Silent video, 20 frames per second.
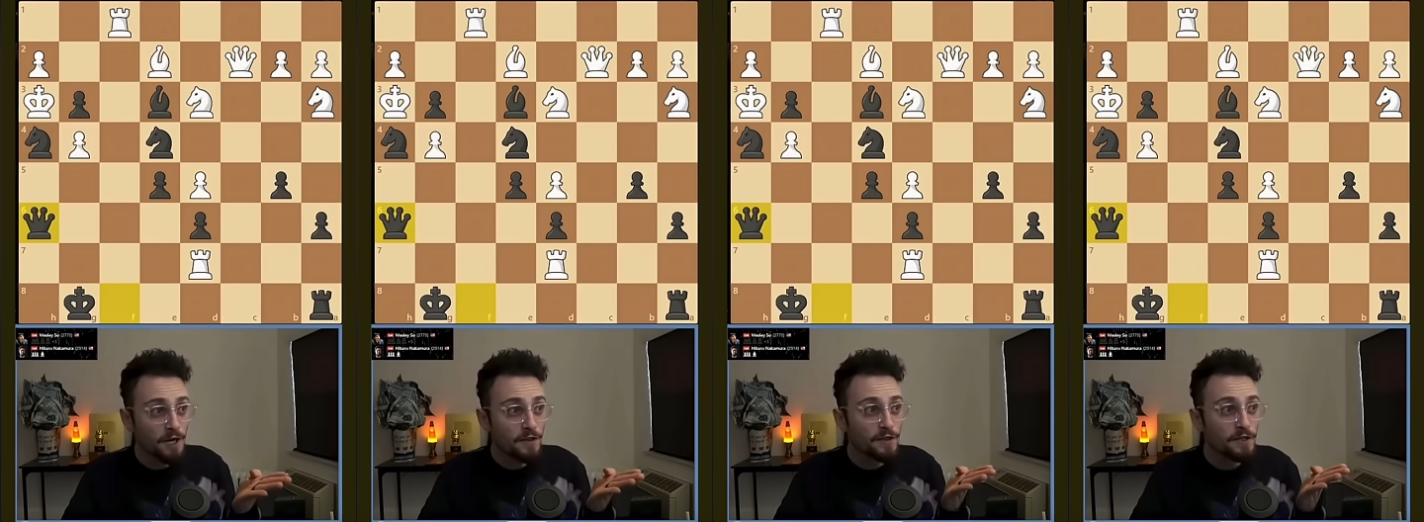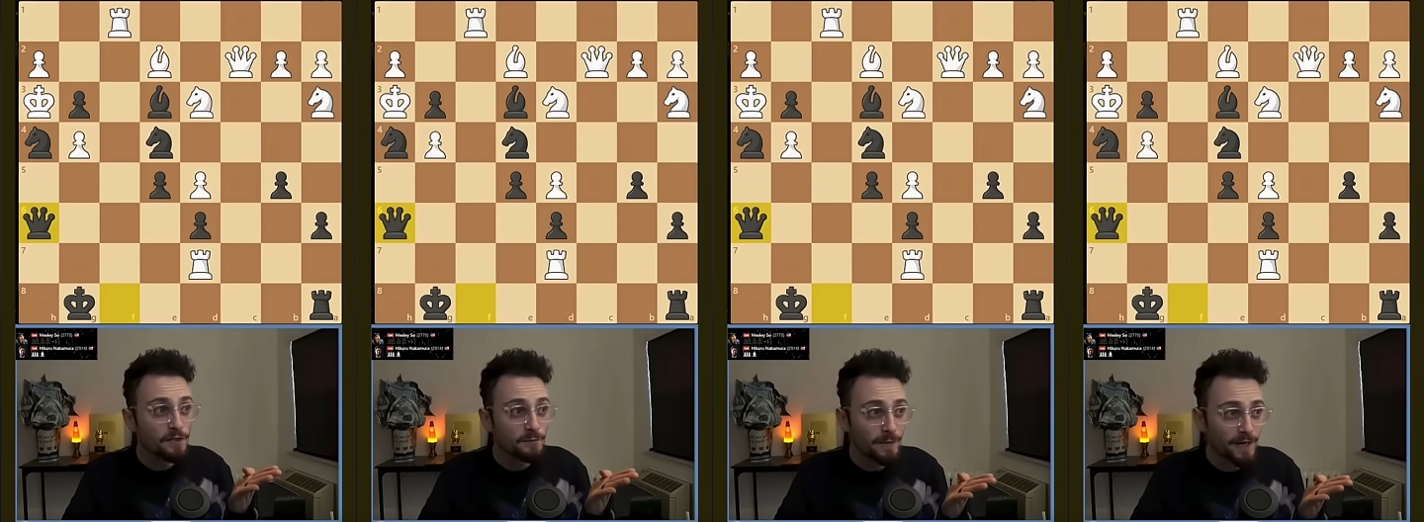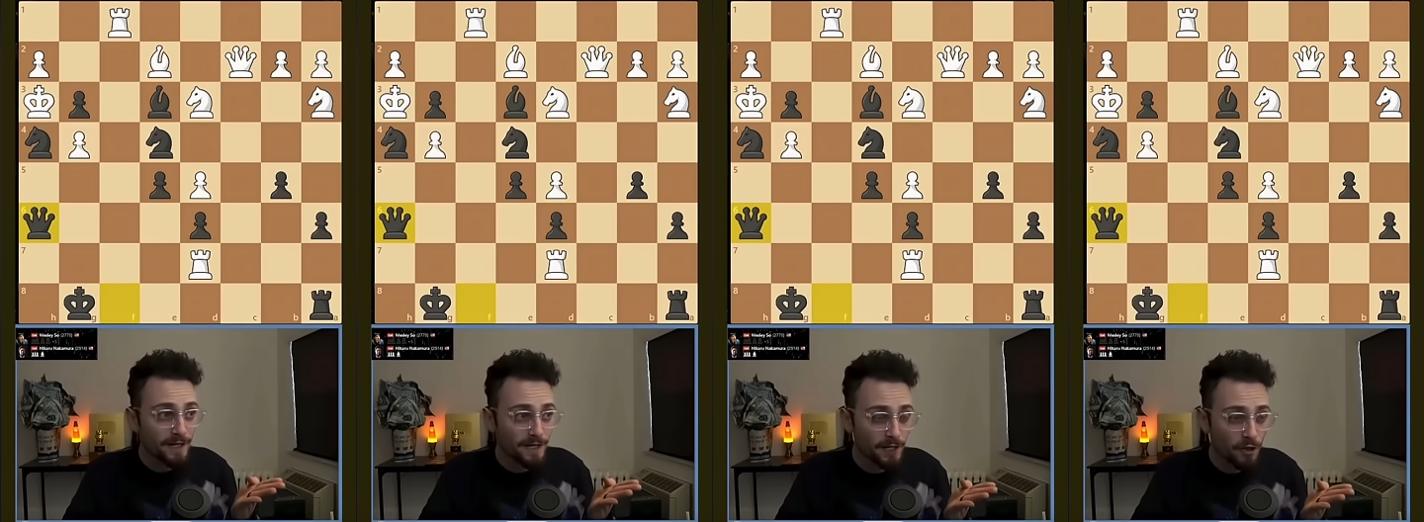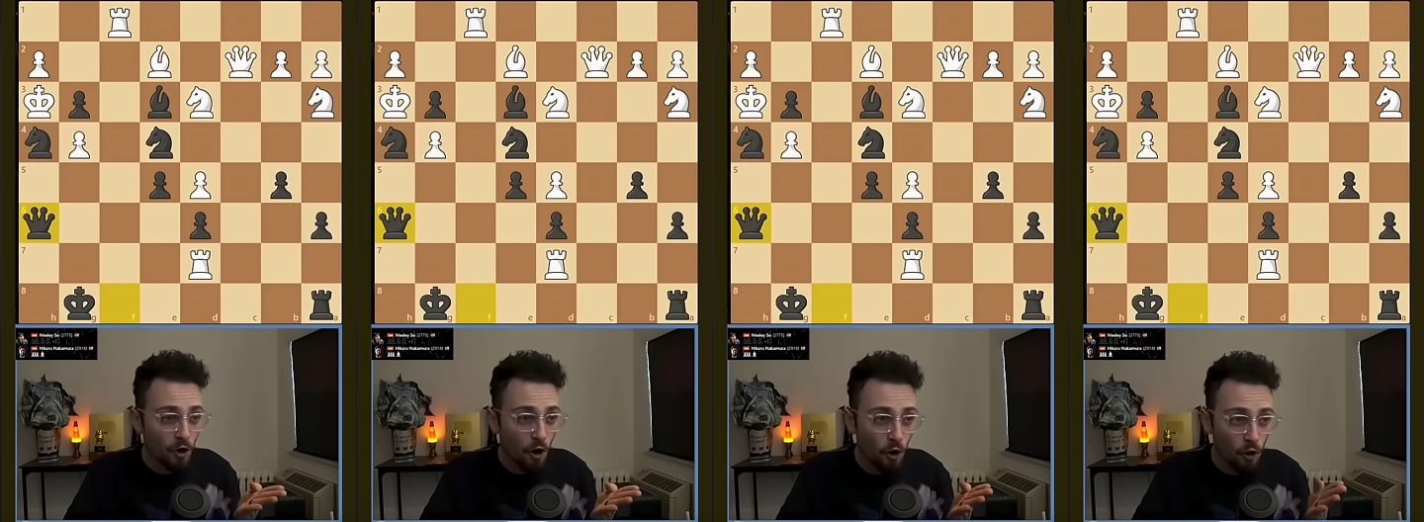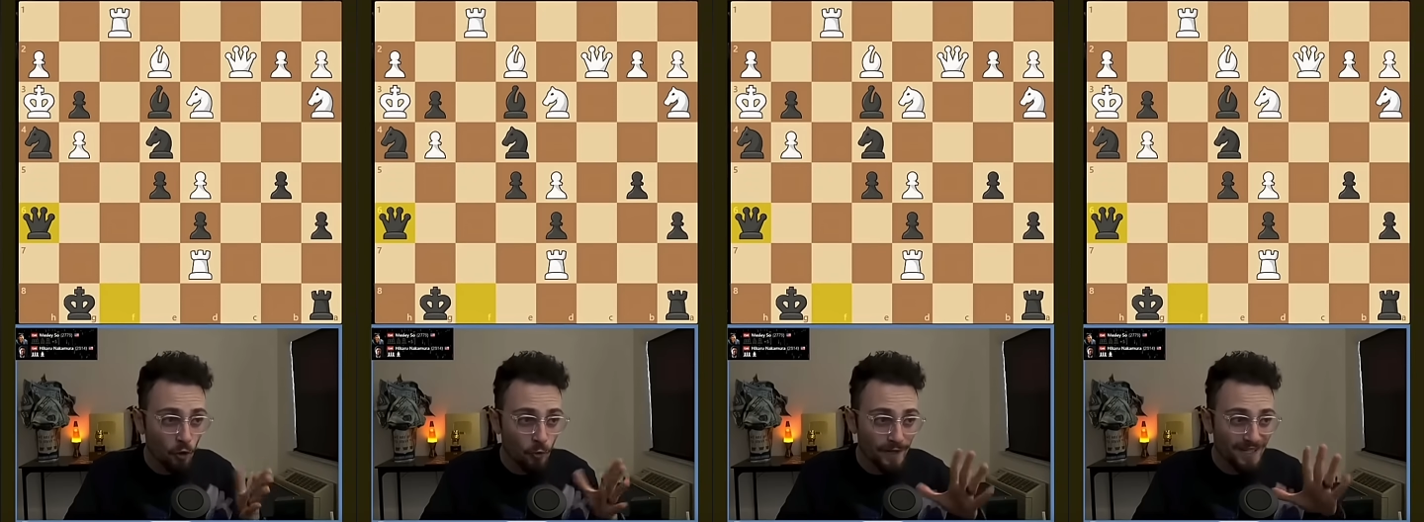This man
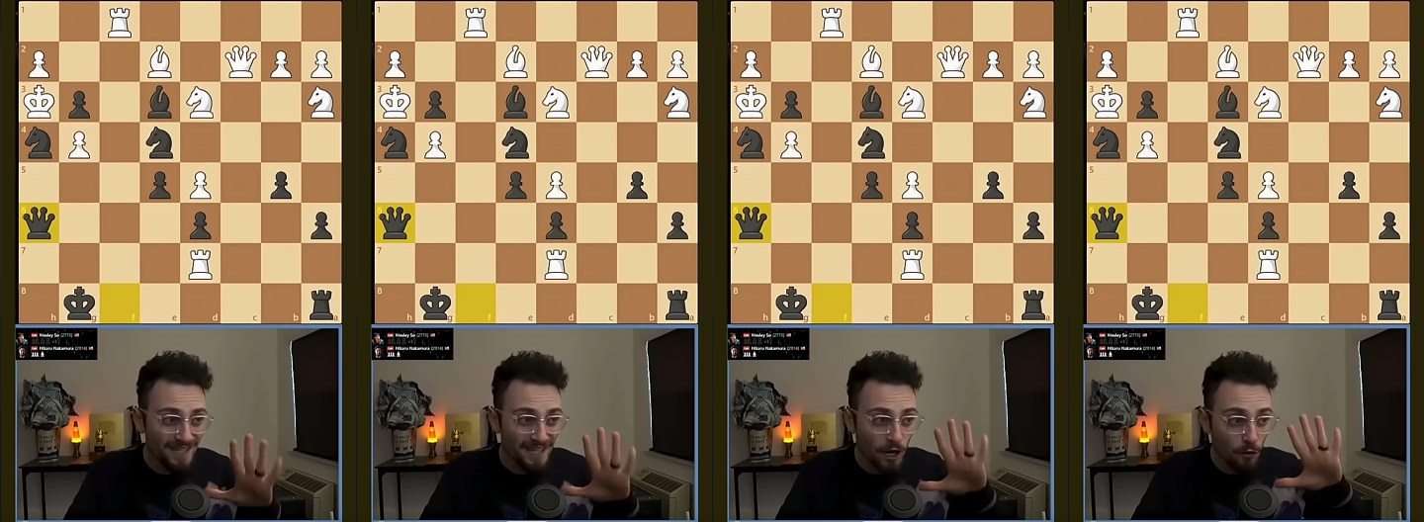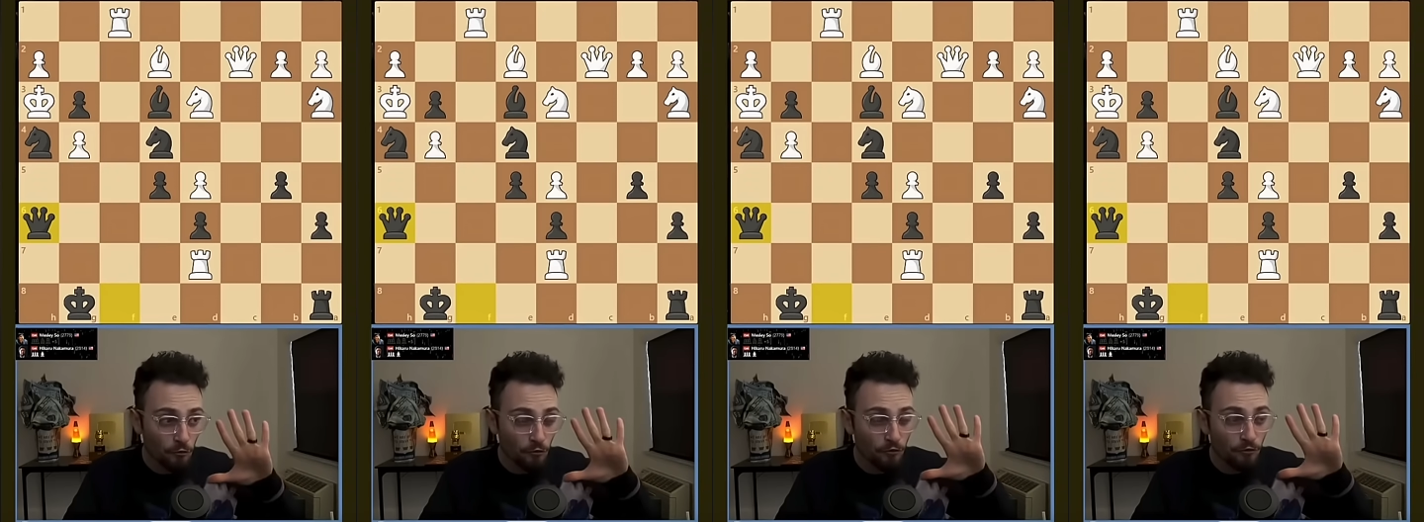Hikaru is down